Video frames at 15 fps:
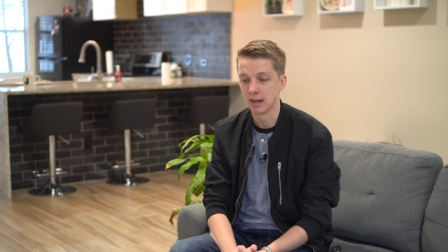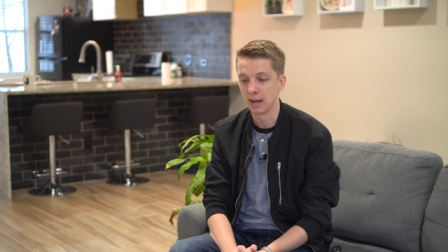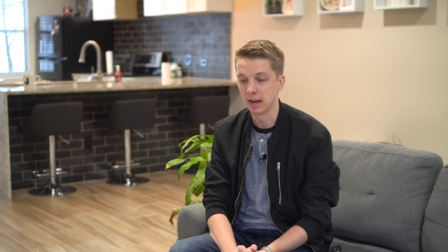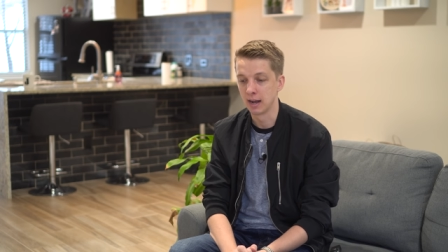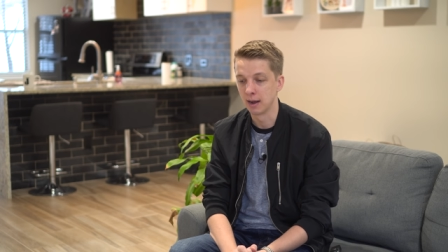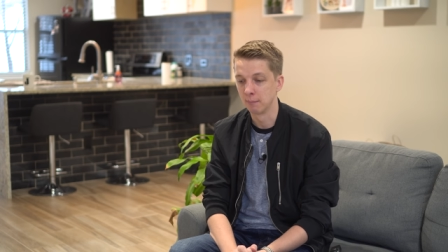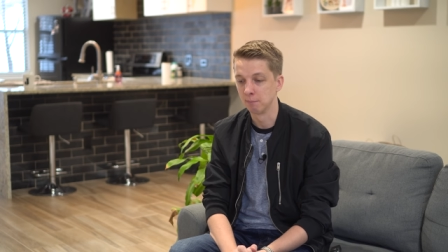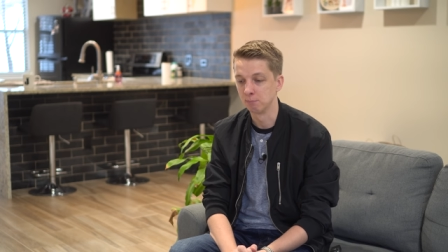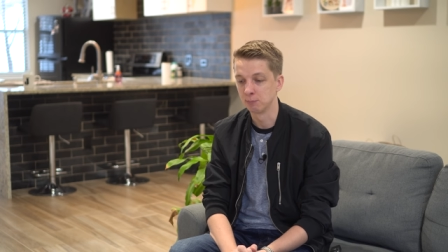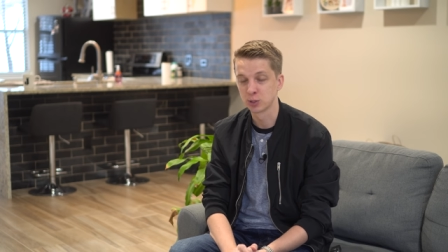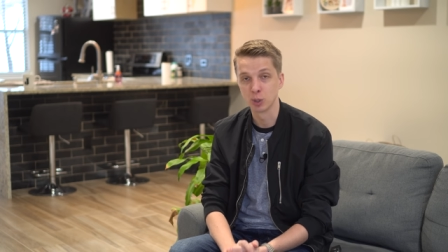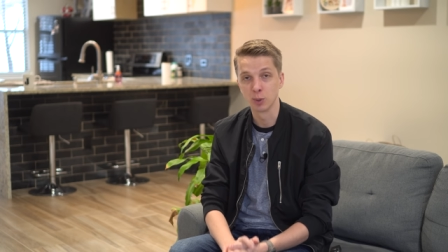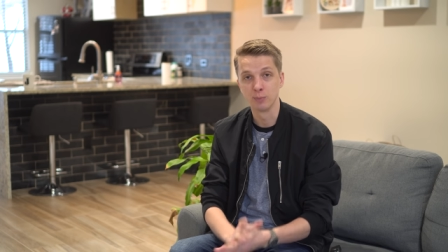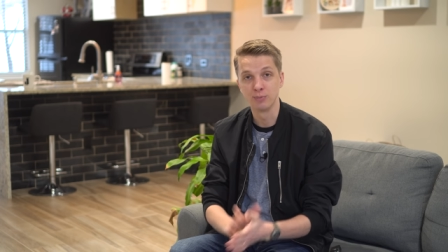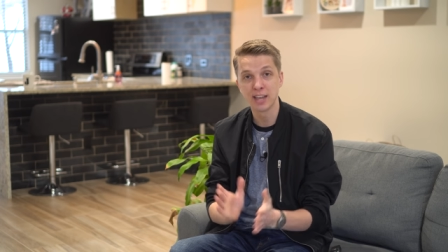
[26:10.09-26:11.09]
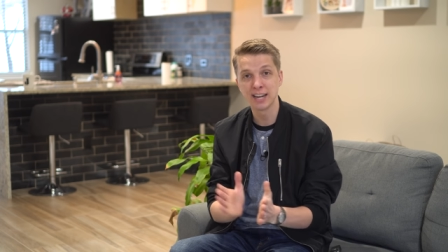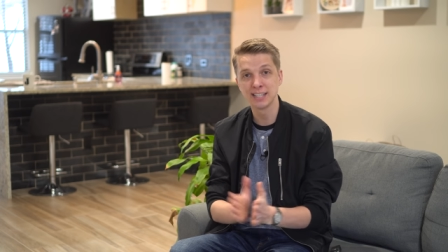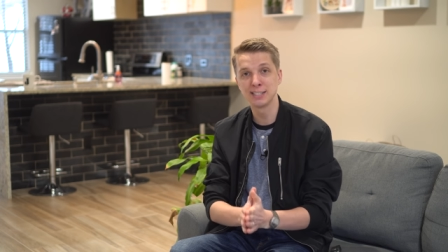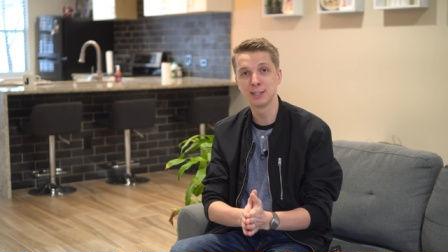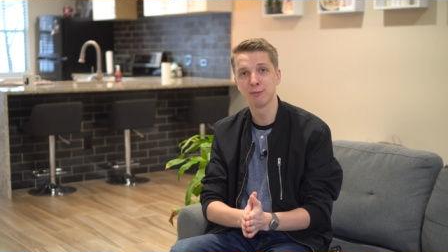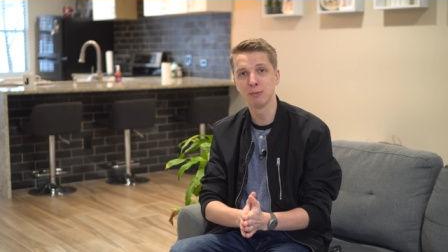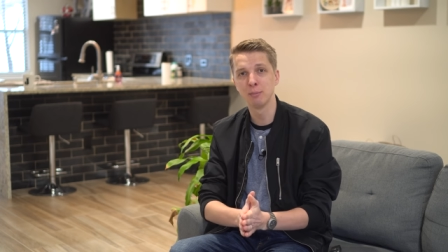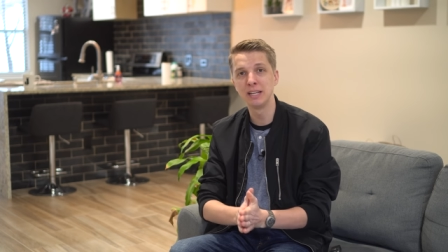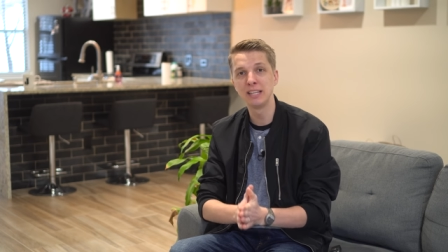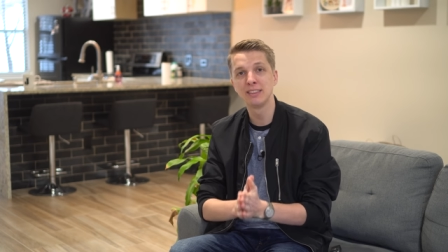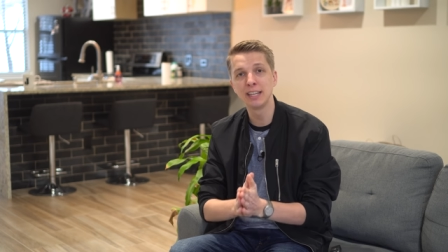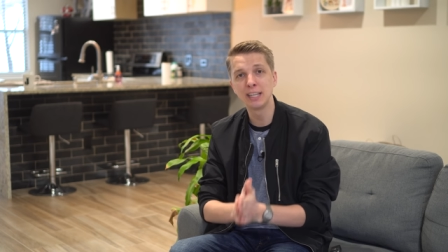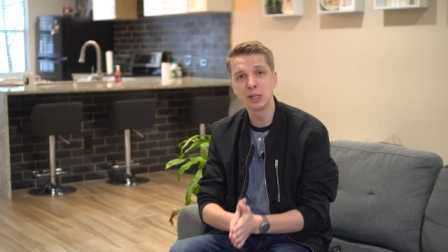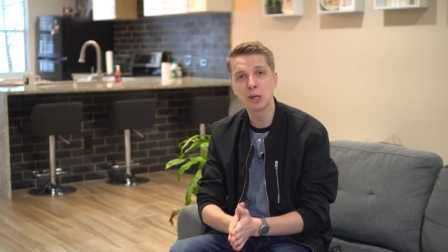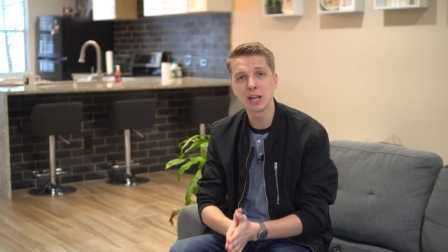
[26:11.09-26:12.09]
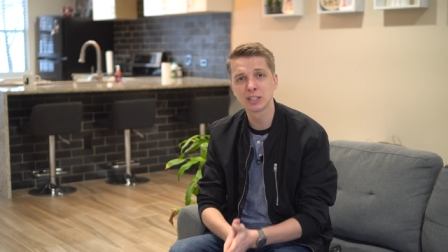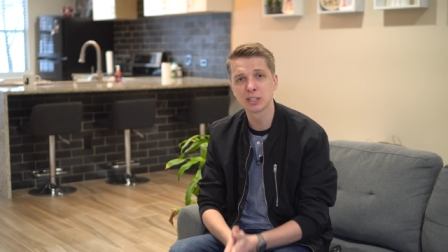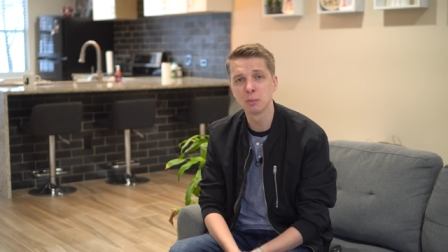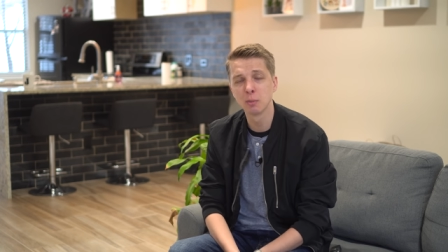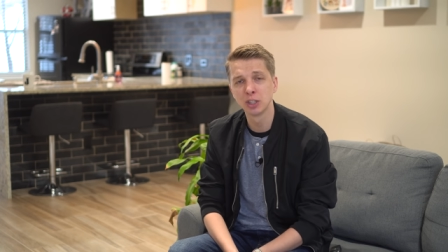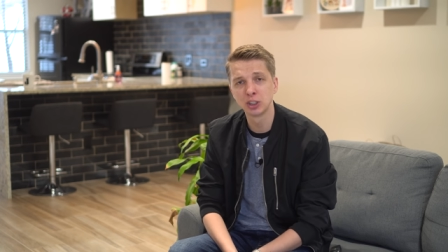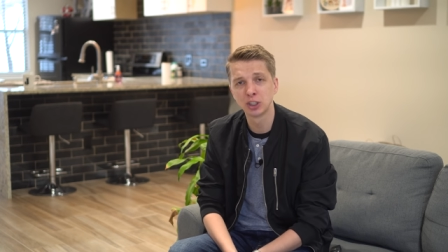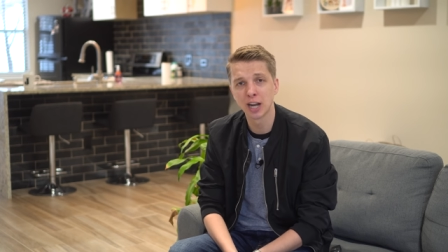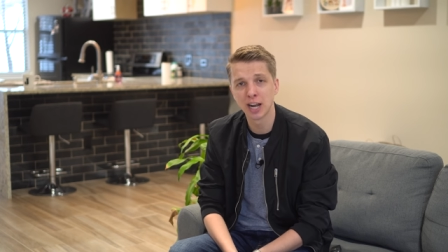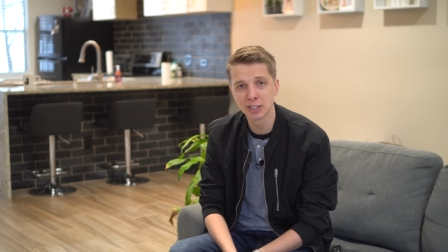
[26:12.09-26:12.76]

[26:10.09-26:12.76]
Um, so that is it for me. Thank you guys so much.